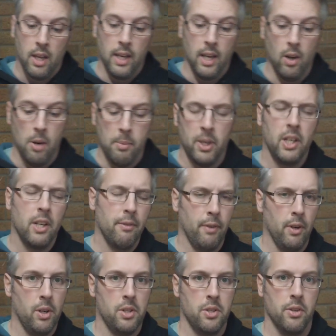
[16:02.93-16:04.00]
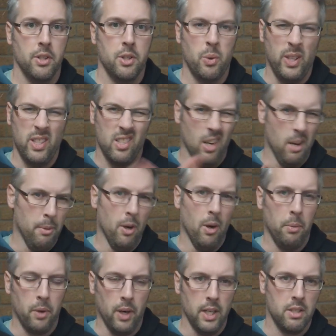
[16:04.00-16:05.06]
Now I'm only going to focus on the twin
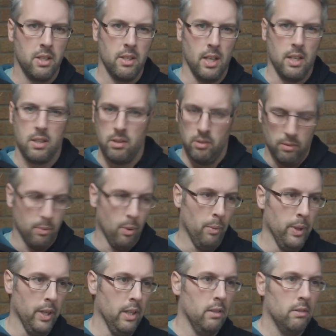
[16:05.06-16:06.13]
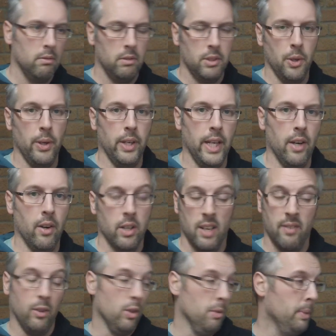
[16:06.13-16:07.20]
turbo upgrades because that's kind of what we're doing here. I
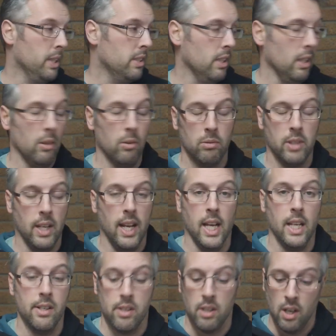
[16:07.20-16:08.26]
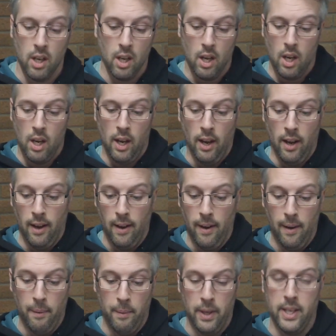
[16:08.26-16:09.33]
haven't got a big single to hand,
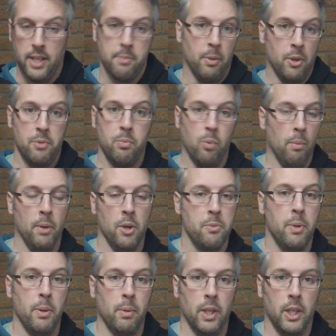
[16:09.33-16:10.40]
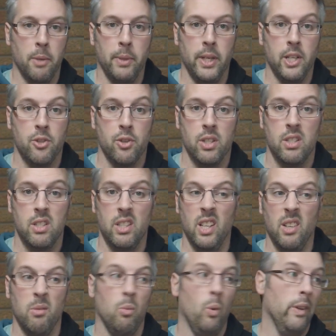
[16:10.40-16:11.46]
and that's what most people are going to be interested
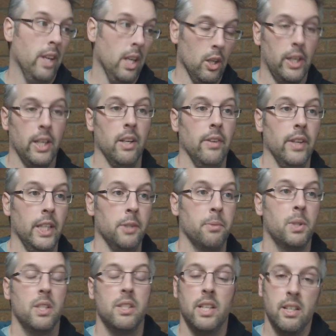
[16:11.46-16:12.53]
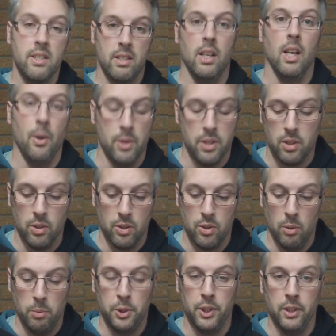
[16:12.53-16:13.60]
in when they're looking at these, because it is the lowest cost
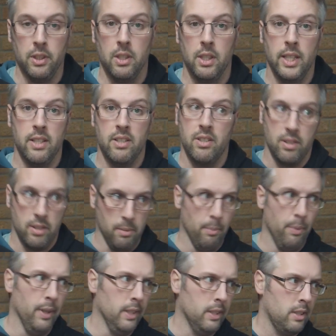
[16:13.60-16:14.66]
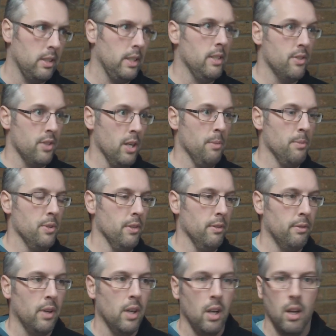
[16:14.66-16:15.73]
option. It's the simplest in terms of
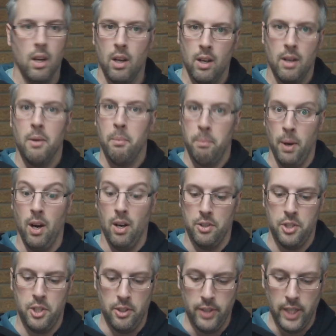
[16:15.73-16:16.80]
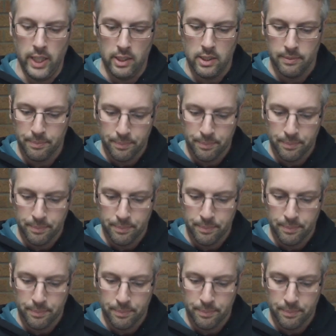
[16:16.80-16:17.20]
parts you need.